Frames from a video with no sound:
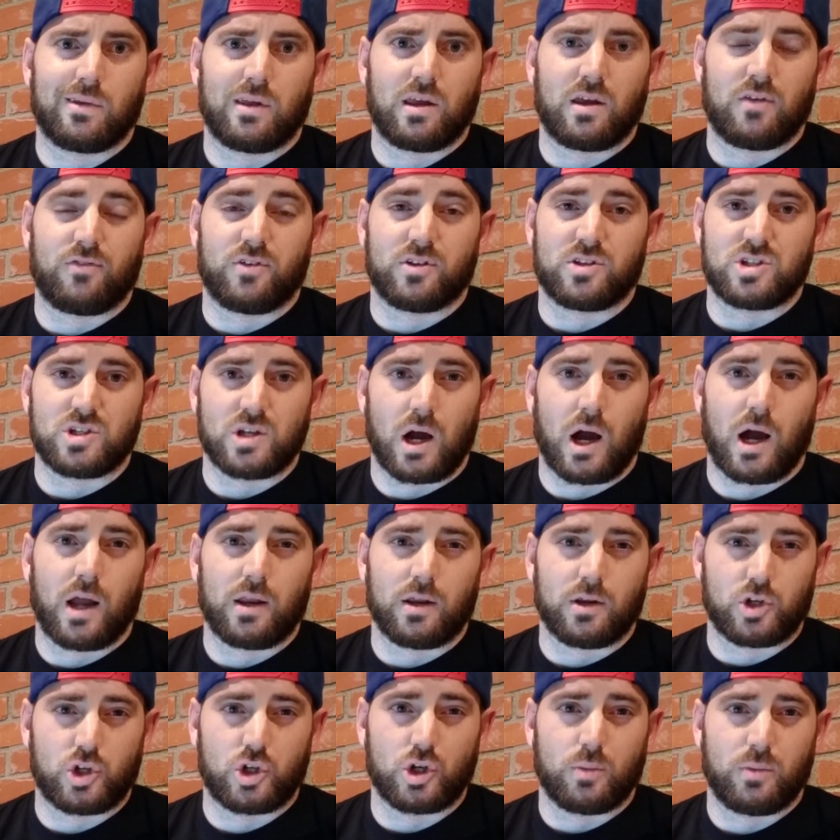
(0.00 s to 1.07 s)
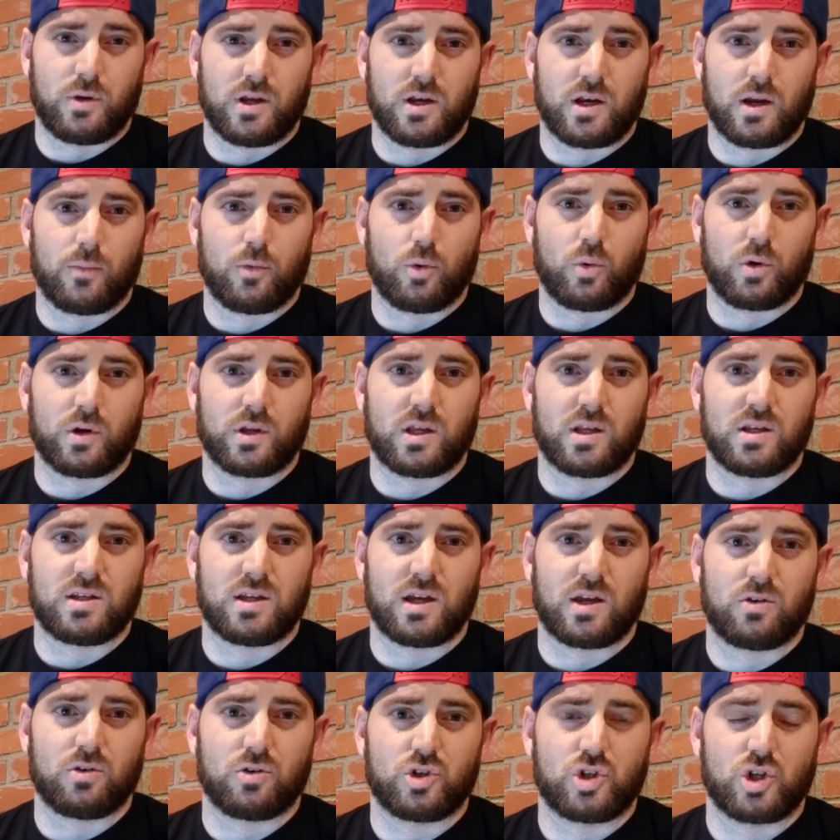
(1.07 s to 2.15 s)
If it's not, it should be a number one
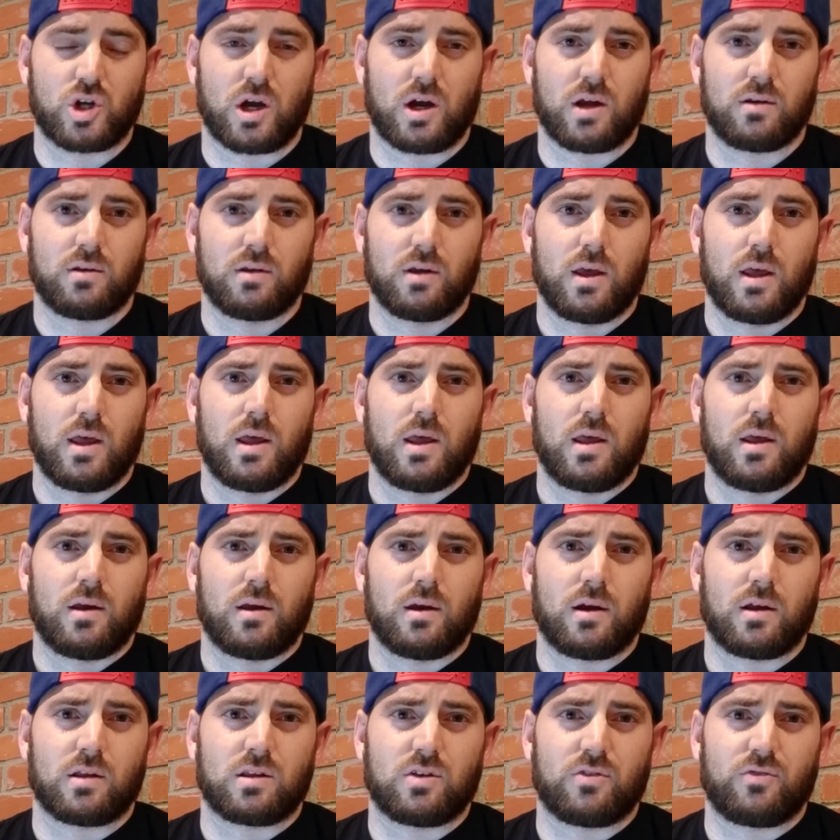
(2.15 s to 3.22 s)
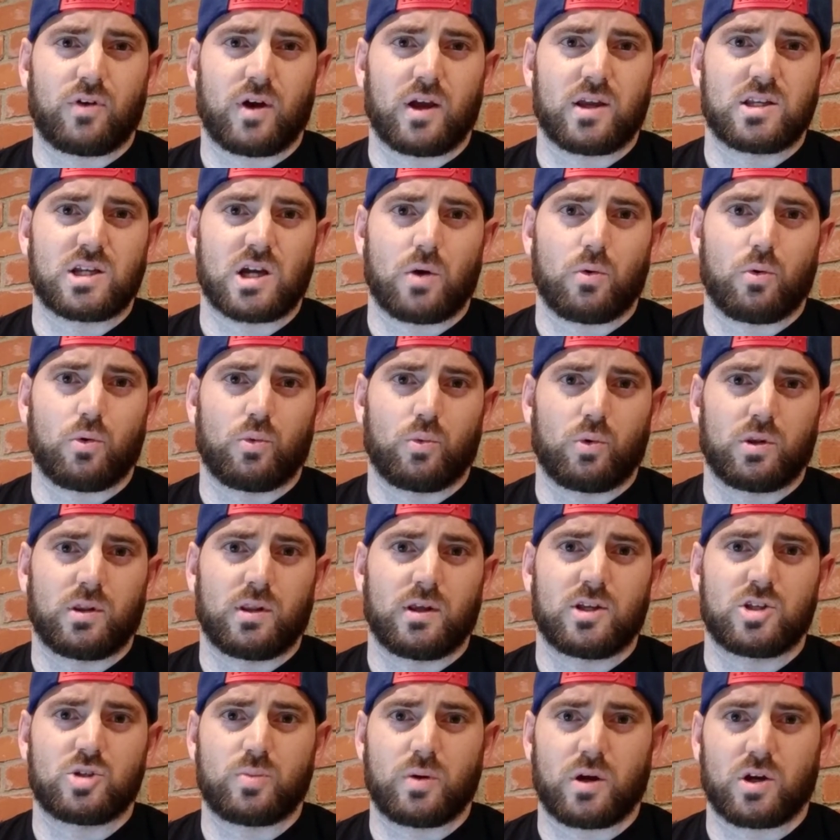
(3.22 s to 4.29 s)
contender shot to fight Tyrone
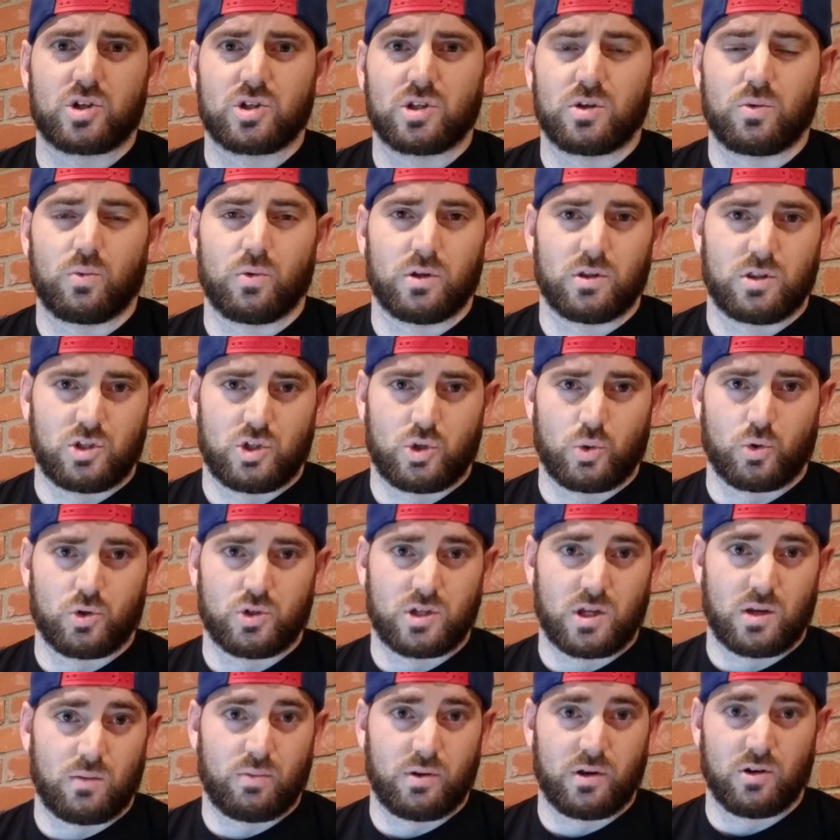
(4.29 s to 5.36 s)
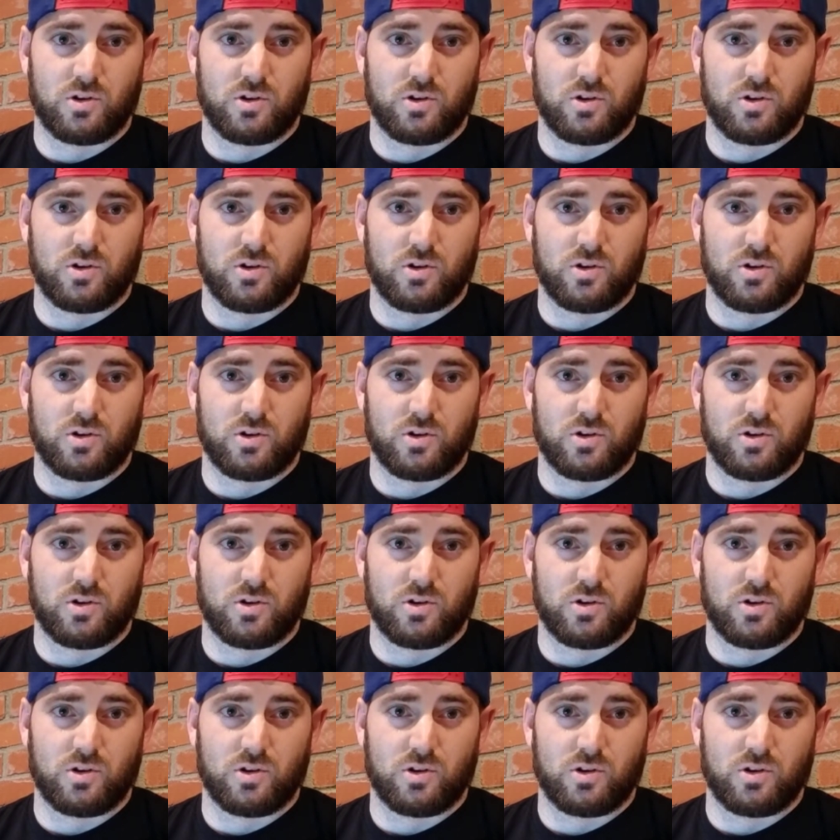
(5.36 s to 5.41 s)
Woodley, especially with George St.